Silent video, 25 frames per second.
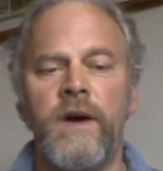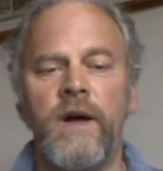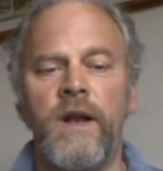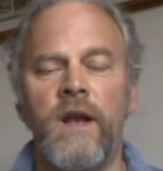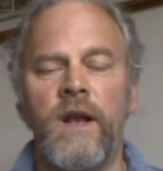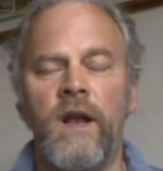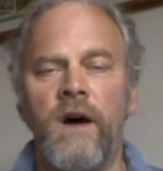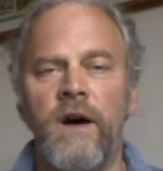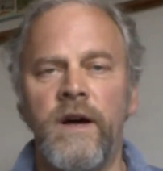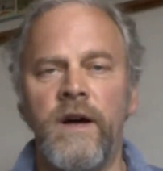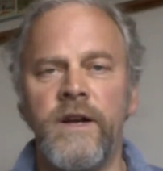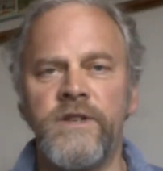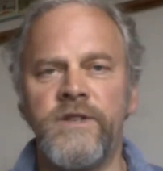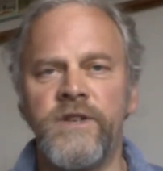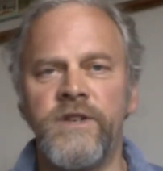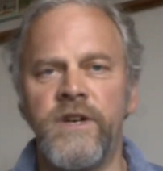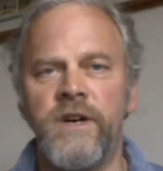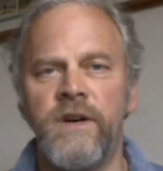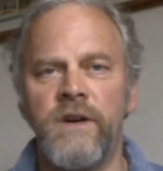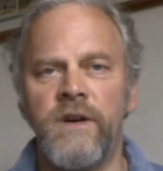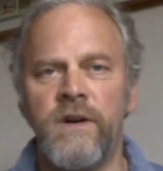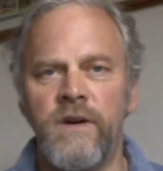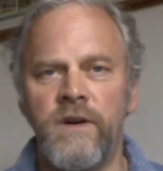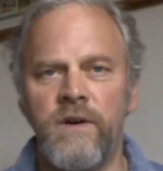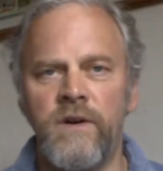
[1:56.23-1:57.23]

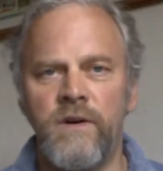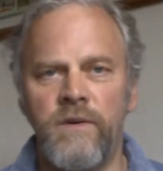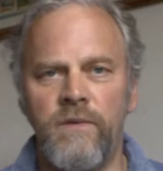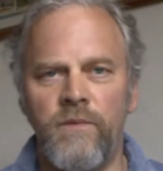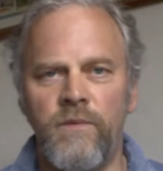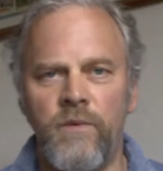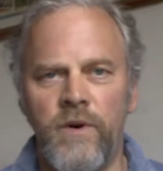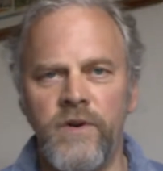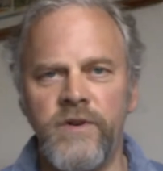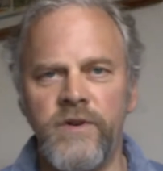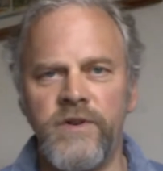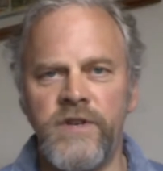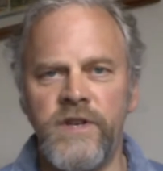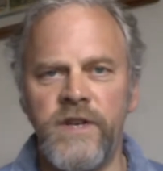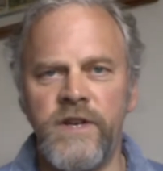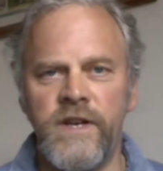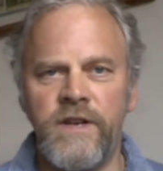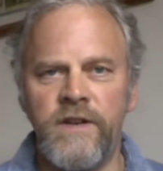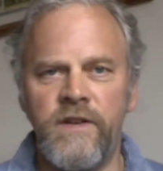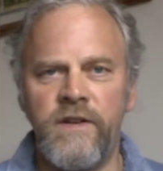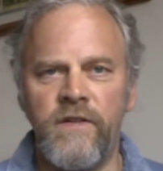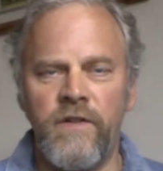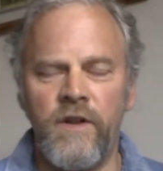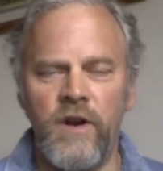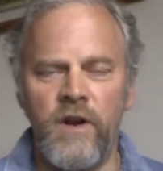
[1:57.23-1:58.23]
Elijah
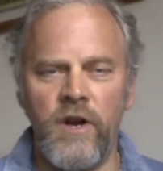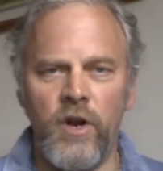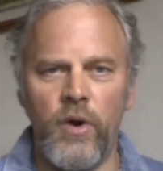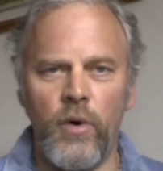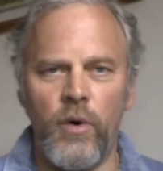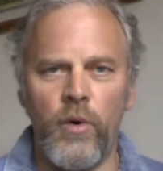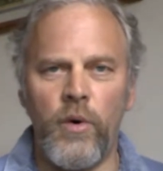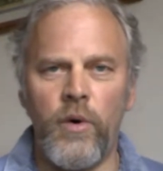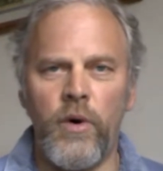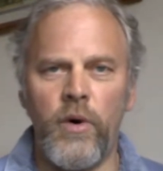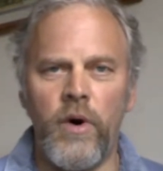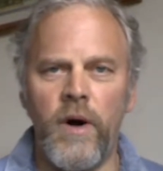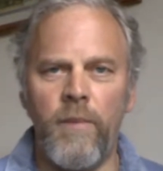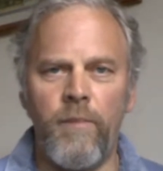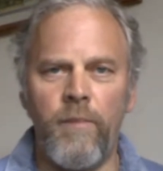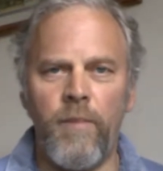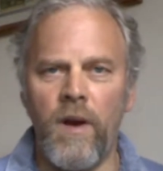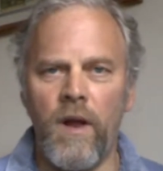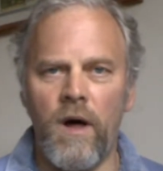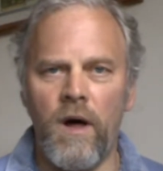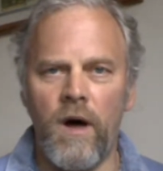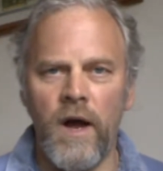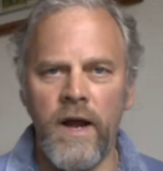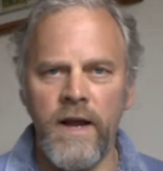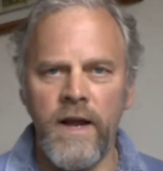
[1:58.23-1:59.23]
wanted the law
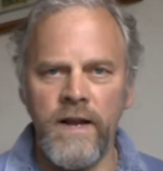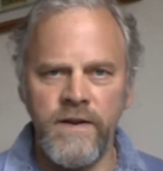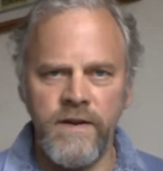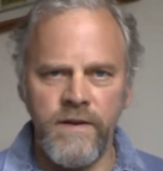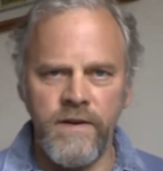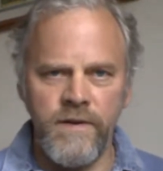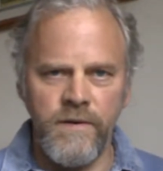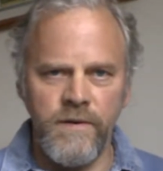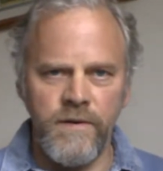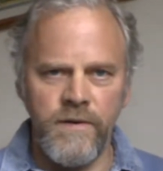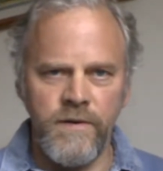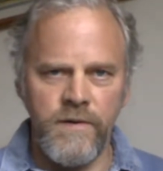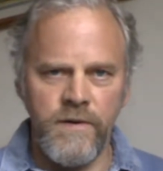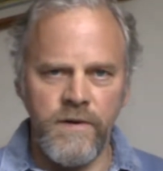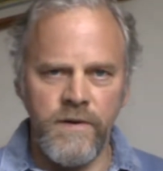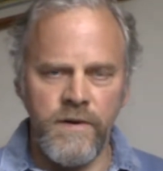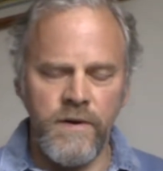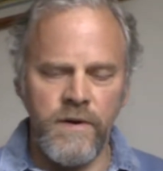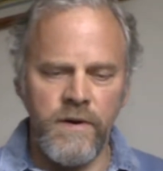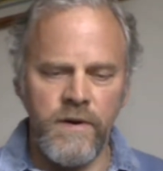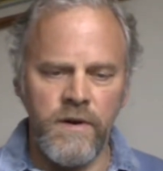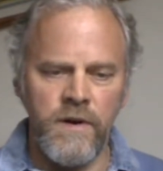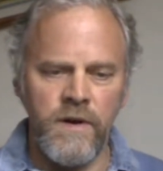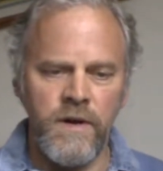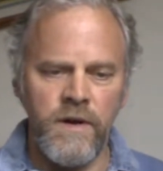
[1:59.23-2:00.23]
applied,
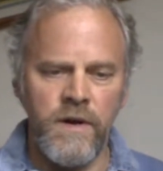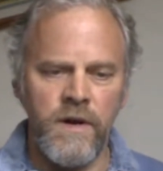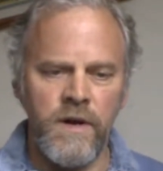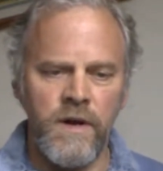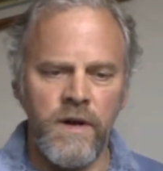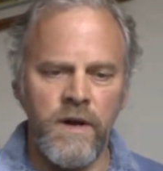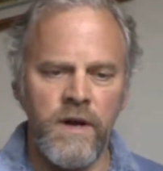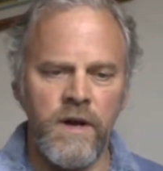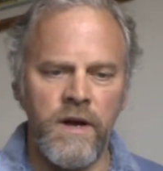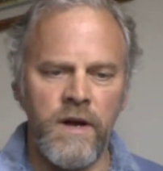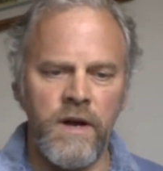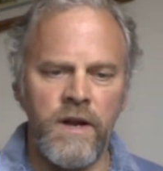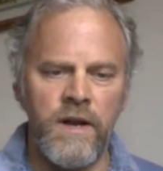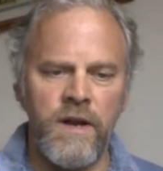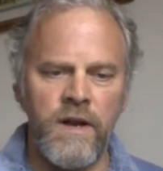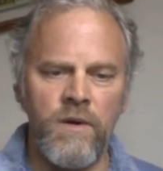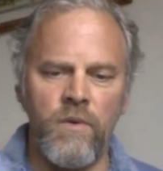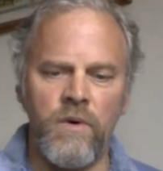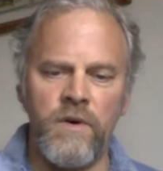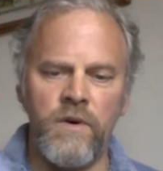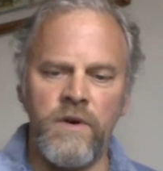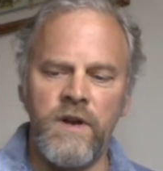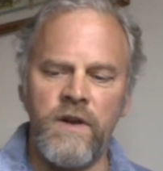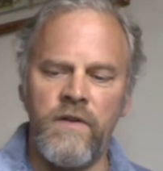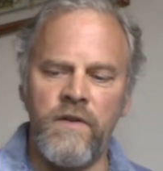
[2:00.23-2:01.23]
and he
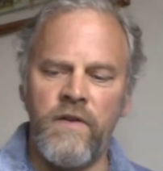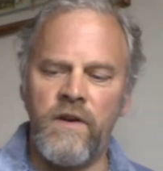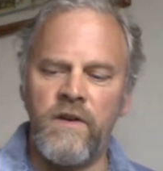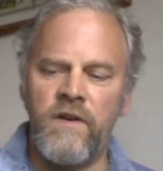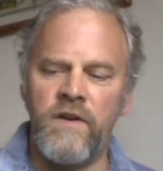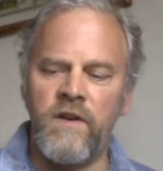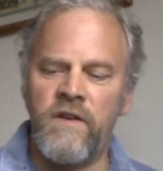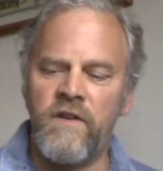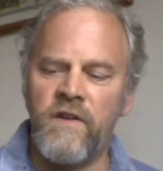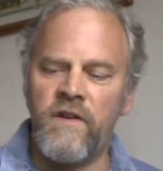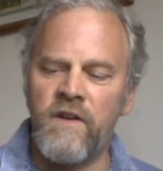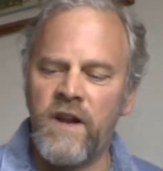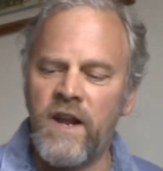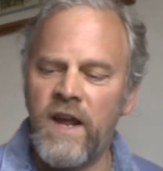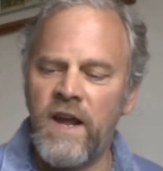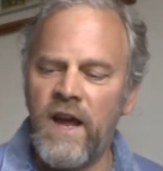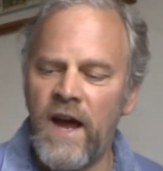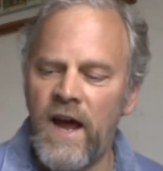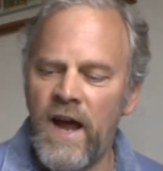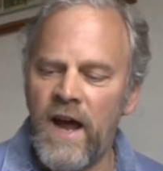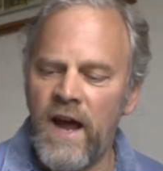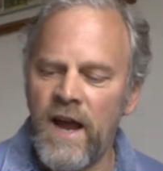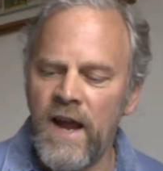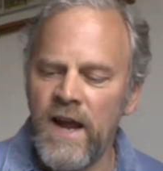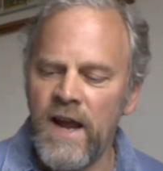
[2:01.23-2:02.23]
wanted the
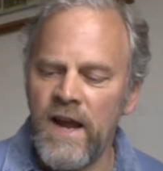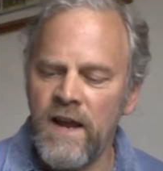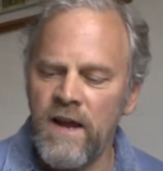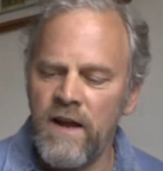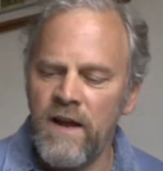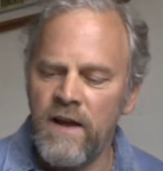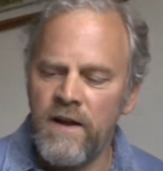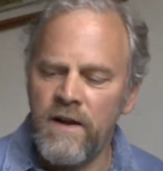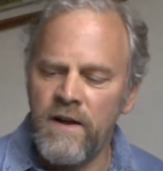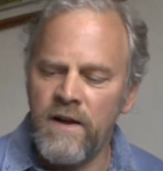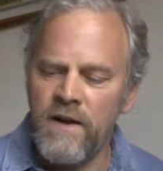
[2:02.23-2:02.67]
decay